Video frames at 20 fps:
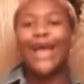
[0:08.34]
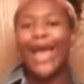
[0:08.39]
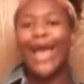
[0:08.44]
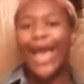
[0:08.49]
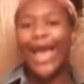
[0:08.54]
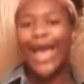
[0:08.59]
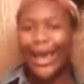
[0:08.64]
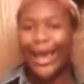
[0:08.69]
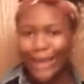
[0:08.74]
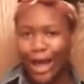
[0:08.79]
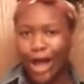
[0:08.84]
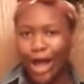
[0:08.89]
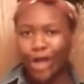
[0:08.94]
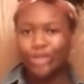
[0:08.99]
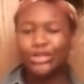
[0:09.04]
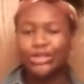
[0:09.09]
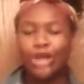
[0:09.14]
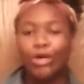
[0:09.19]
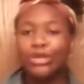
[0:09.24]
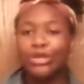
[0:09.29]
Hey y'all,
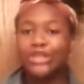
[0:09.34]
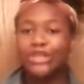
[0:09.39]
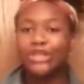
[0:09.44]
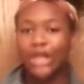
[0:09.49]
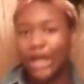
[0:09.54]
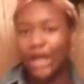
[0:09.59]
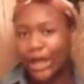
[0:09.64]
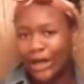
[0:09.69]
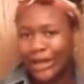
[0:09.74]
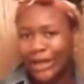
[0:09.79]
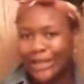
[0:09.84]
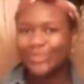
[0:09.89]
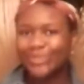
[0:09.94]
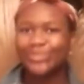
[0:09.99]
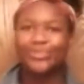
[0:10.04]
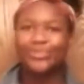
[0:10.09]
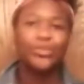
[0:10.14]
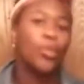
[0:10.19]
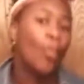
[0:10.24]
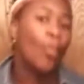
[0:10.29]
so it's current.
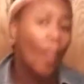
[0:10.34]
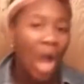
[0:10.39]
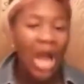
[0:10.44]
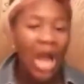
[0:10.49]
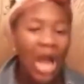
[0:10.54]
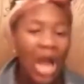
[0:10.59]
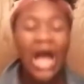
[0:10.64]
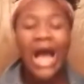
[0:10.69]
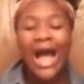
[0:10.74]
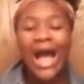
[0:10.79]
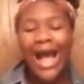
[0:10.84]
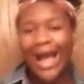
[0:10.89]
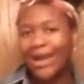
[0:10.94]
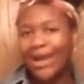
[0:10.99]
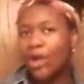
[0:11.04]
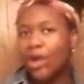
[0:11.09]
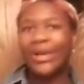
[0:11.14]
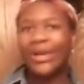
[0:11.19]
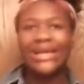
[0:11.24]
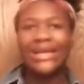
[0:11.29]
I
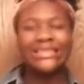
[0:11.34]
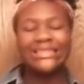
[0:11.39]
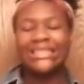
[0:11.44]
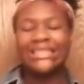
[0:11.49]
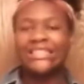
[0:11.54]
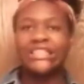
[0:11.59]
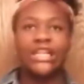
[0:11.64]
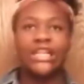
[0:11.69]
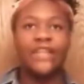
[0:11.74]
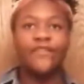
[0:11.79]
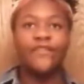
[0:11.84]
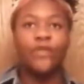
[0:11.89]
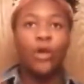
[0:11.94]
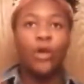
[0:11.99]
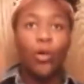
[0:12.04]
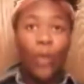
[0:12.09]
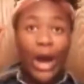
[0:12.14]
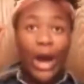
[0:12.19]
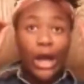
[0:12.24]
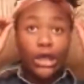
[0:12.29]
know we ain't seen each other for a
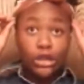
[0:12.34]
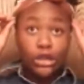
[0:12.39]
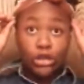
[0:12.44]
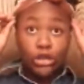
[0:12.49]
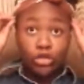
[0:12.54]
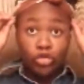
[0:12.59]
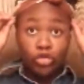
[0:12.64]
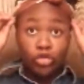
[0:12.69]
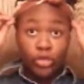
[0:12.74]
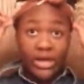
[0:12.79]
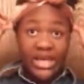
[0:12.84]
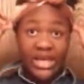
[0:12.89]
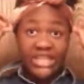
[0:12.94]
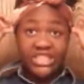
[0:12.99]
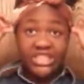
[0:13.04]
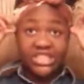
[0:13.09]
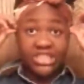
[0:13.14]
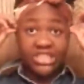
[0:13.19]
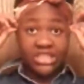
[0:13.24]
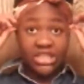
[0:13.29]
while. Ooh,
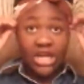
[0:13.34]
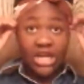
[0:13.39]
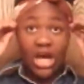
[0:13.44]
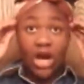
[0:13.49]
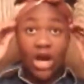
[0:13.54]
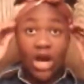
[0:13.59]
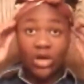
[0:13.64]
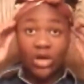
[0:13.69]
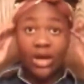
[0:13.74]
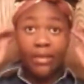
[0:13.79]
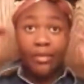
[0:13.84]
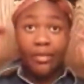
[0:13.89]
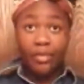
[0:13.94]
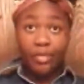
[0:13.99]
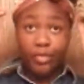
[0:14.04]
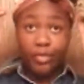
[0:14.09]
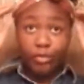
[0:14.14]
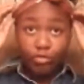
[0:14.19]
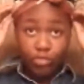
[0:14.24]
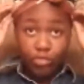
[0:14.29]
edges now come
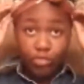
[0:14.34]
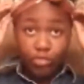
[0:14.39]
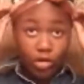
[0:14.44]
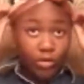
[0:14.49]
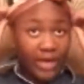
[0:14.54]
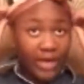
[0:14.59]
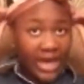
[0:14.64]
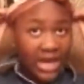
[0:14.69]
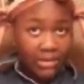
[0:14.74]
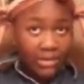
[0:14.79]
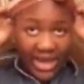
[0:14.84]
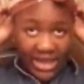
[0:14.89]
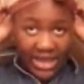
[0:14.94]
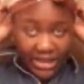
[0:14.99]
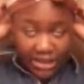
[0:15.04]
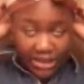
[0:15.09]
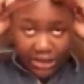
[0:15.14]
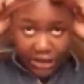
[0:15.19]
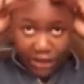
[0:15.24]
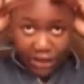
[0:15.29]
through
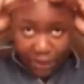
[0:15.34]
headband.